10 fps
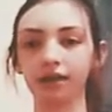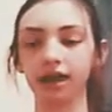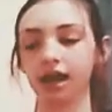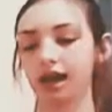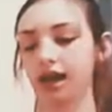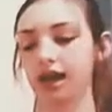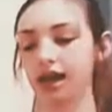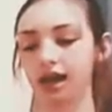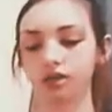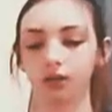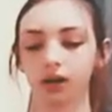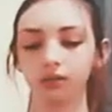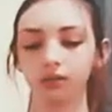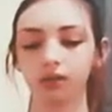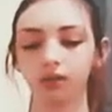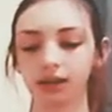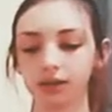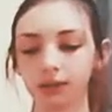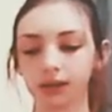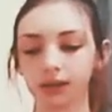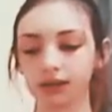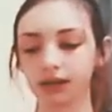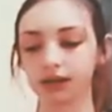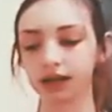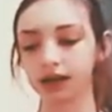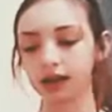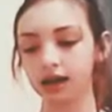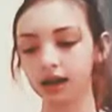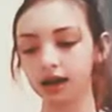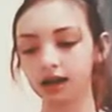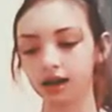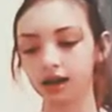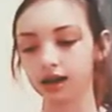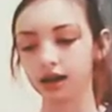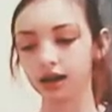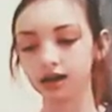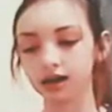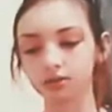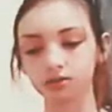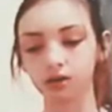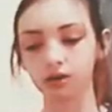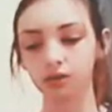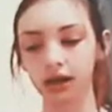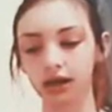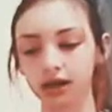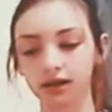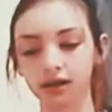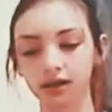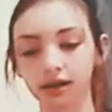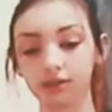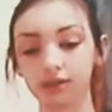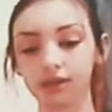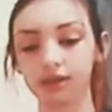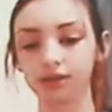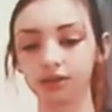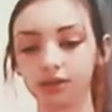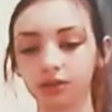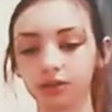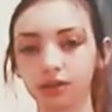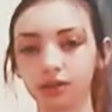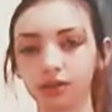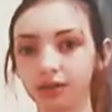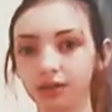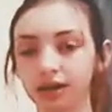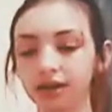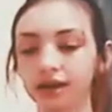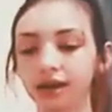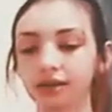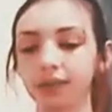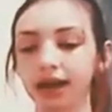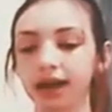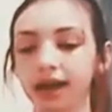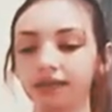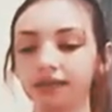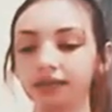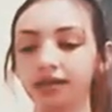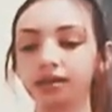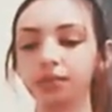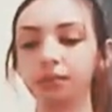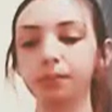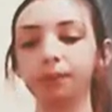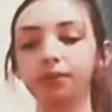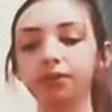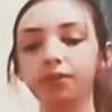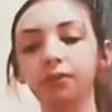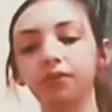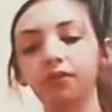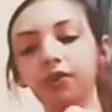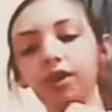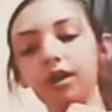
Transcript: And what I'm doing is basically, I don't know if this is even going to work very well, but I have seen people do it before.